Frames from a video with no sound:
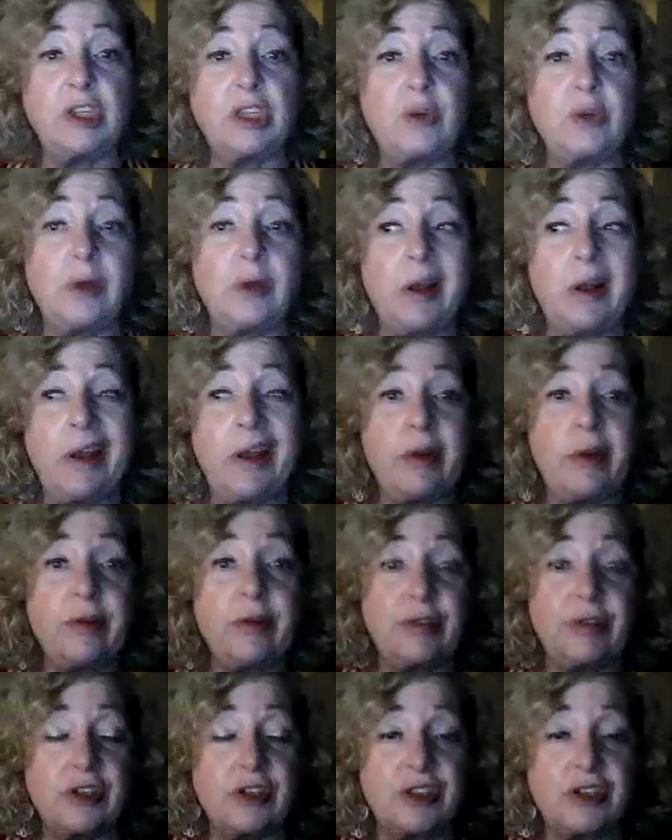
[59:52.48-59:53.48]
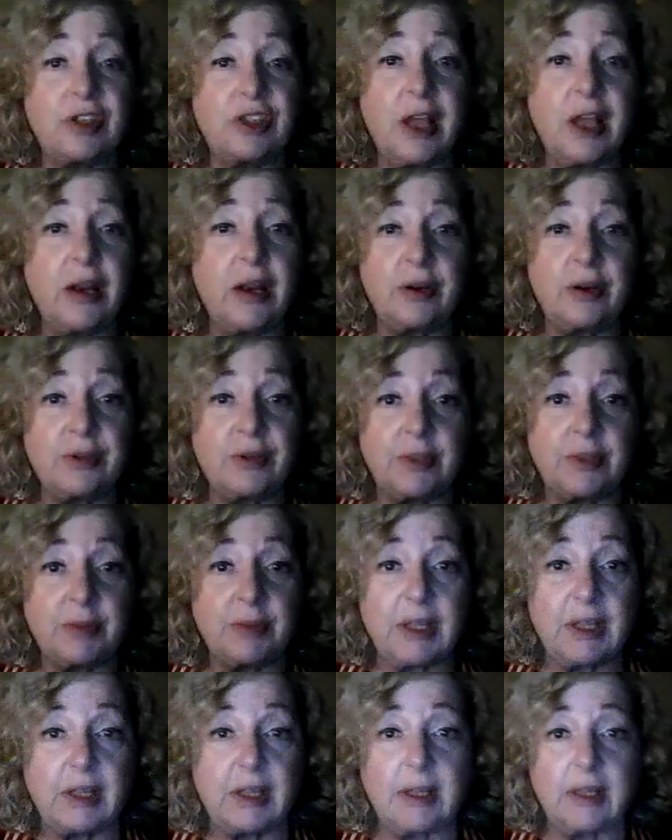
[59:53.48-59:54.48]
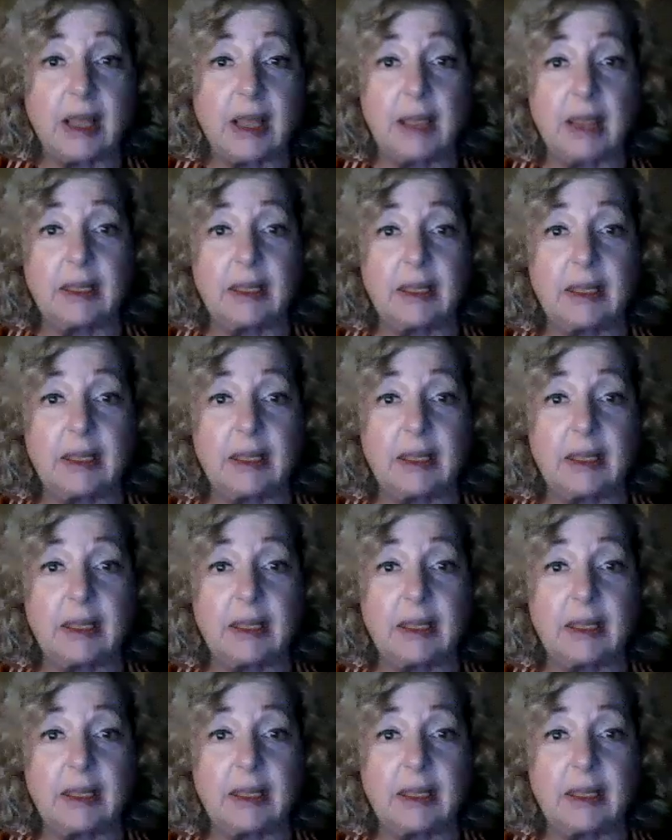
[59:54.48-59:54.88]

to do it on Erev Rosh Hashanah or something like that.